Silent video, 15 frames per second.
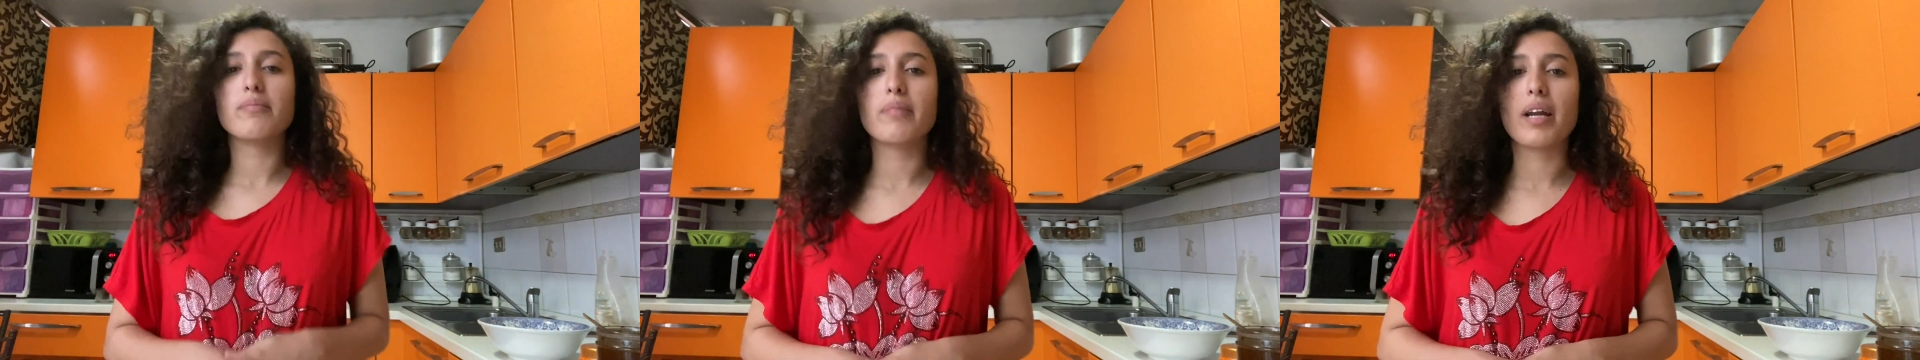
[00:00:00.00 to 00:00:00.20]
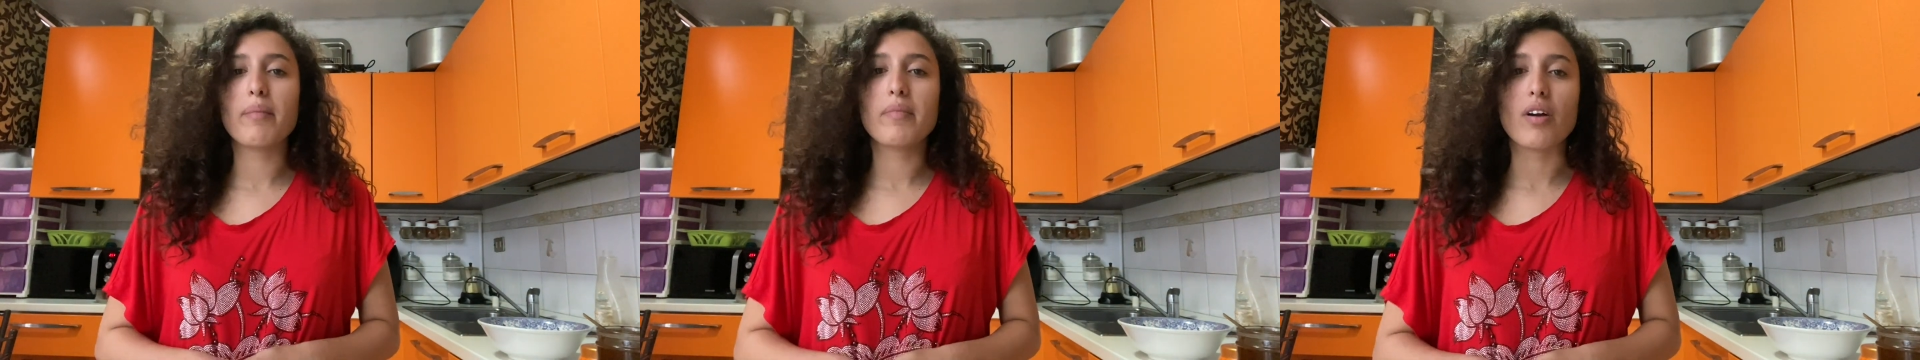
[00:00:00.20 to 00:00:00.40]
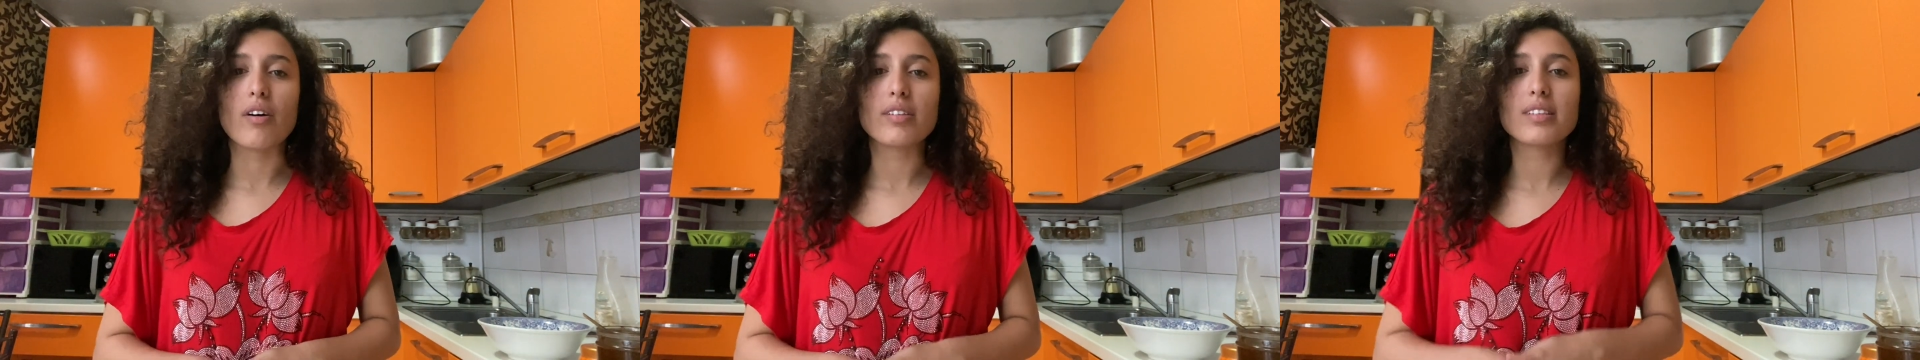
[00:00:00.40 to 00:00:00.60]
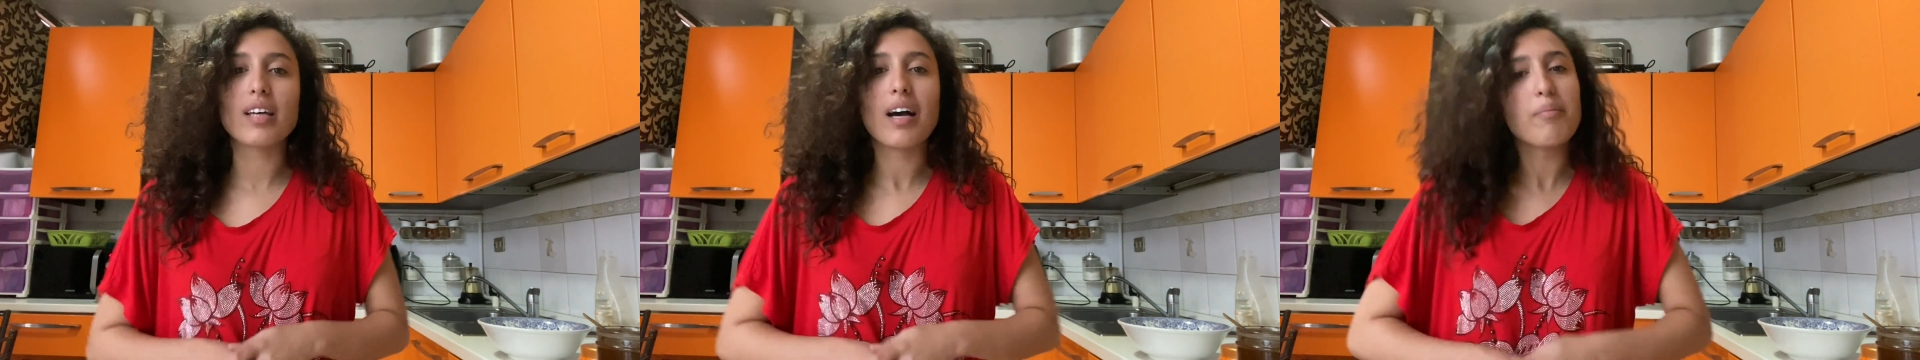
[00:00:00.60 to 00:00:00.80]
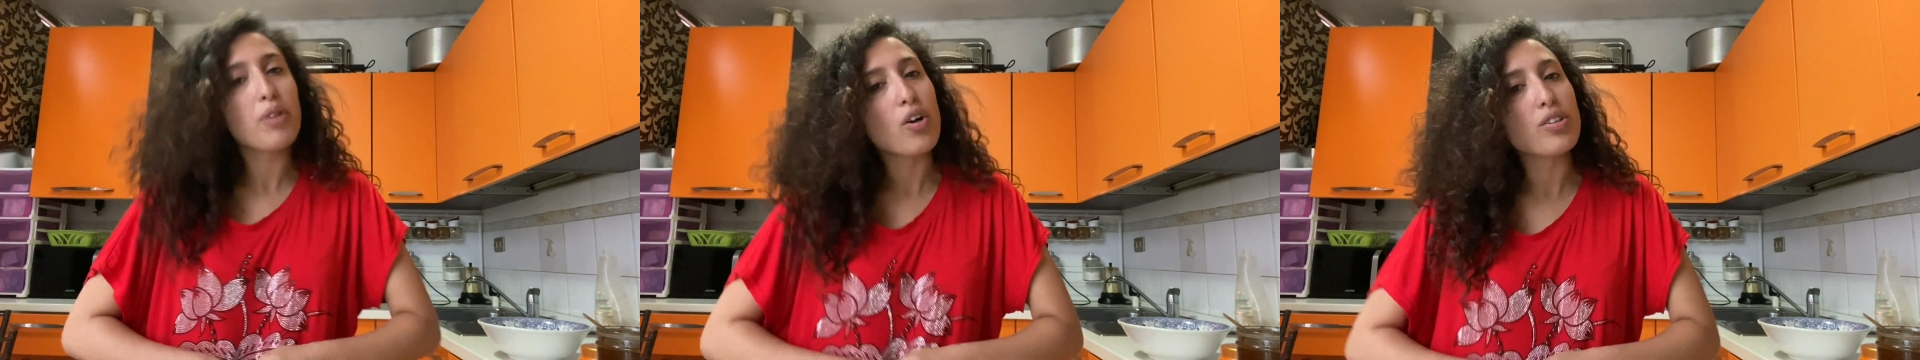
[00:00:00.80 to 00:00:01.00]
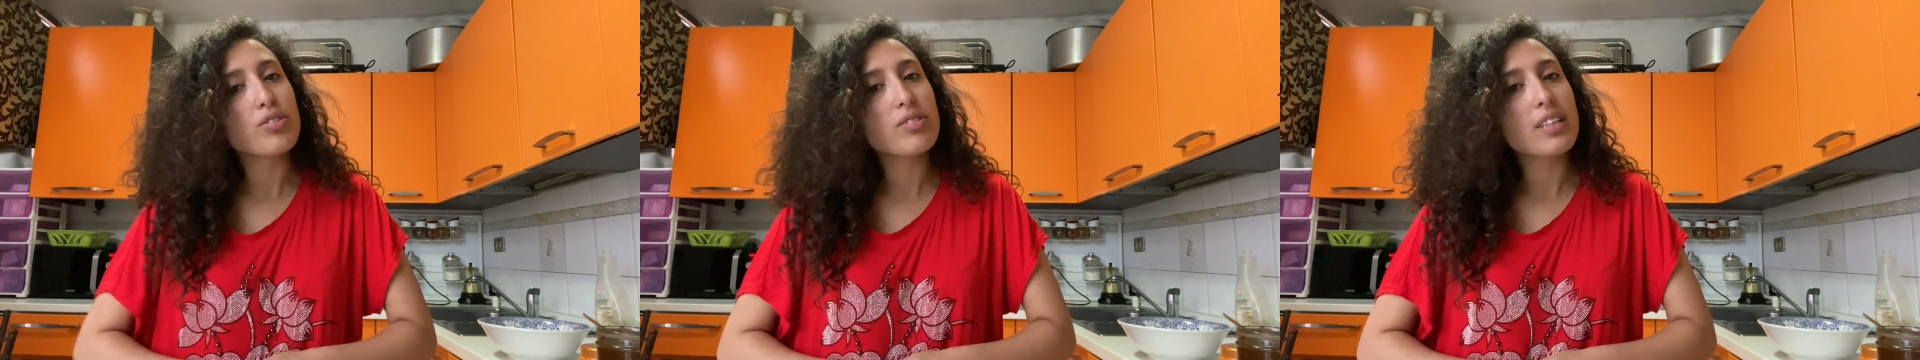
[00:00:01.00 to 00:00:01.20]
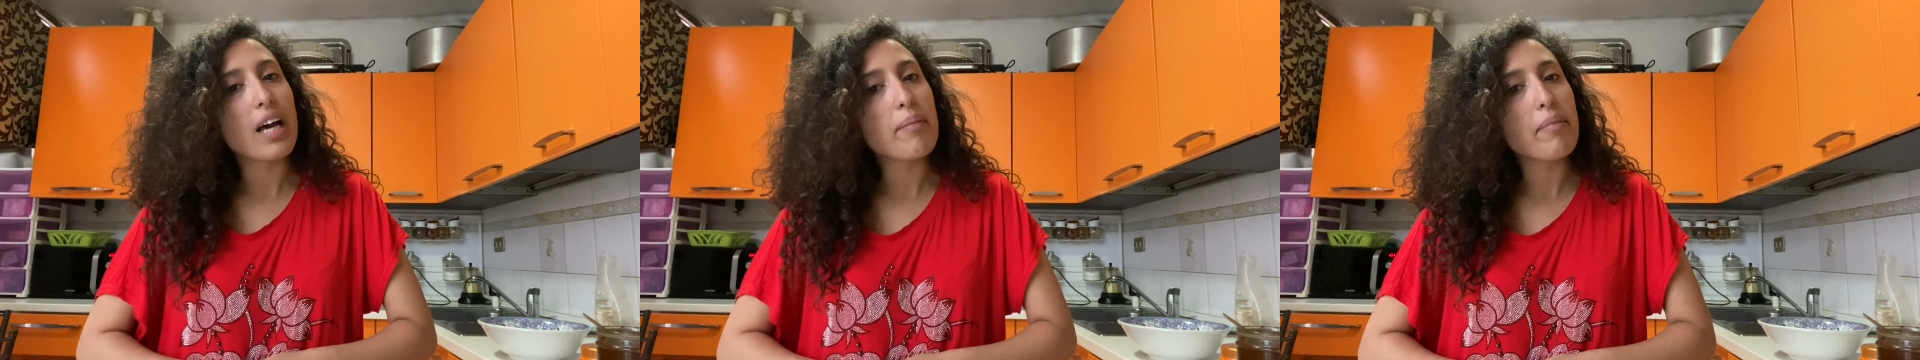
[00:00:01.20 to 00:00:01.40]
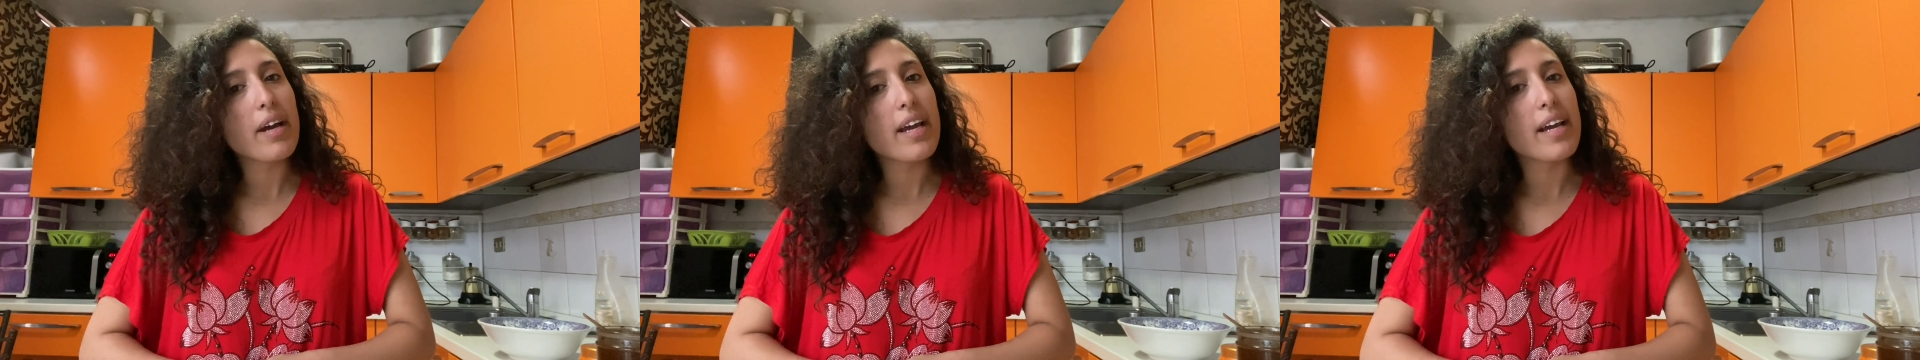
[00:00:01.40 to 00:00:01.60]
but I'm not. I'm going to
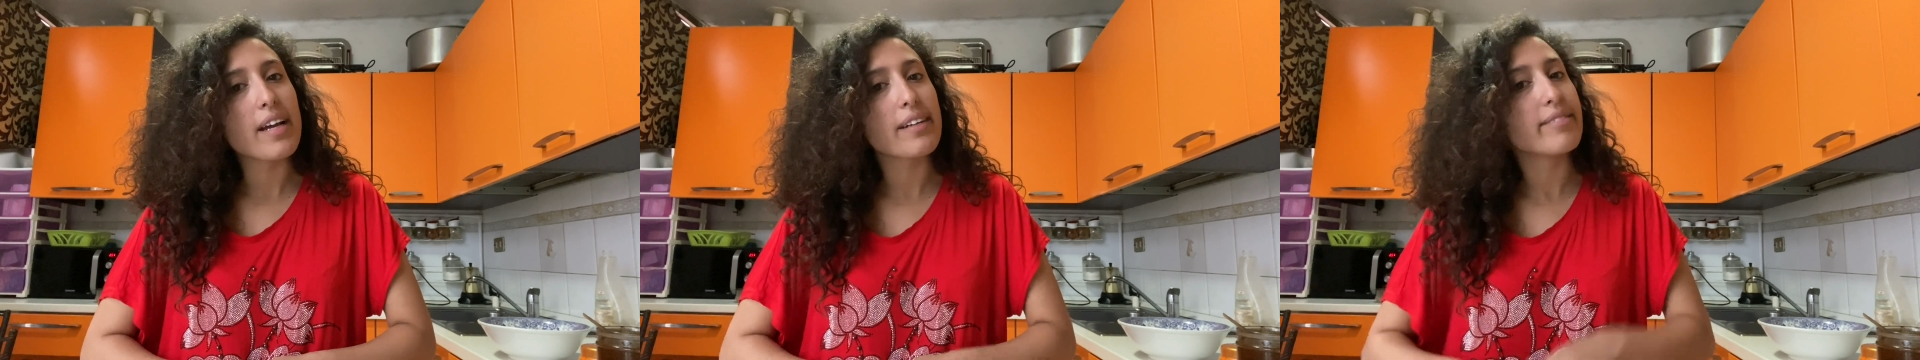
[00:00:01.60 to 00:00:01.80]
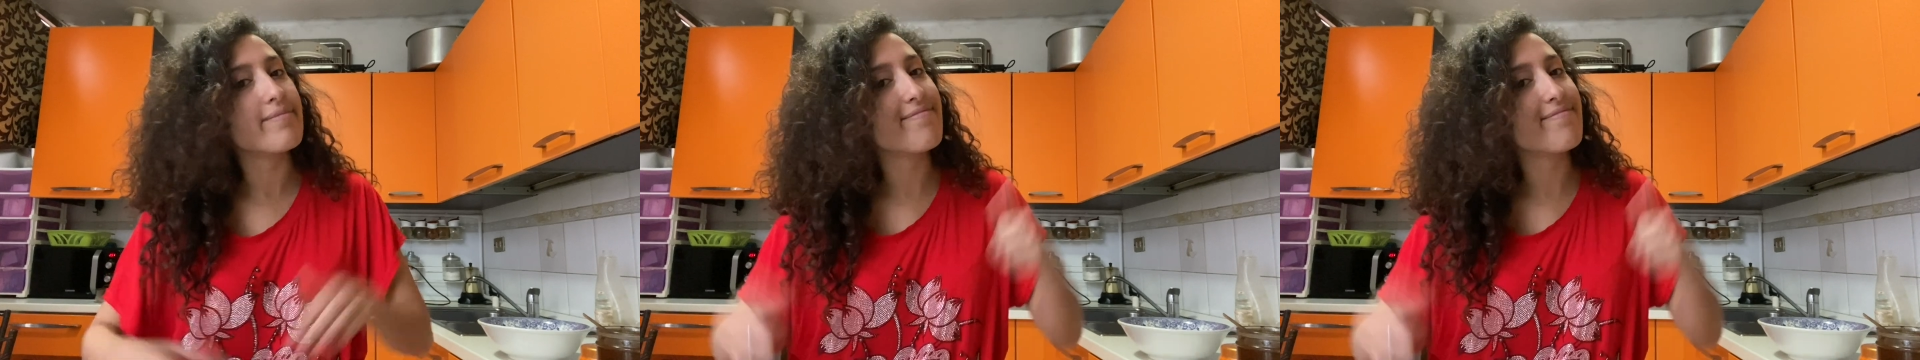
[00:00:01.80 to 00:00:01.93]
dye my hair.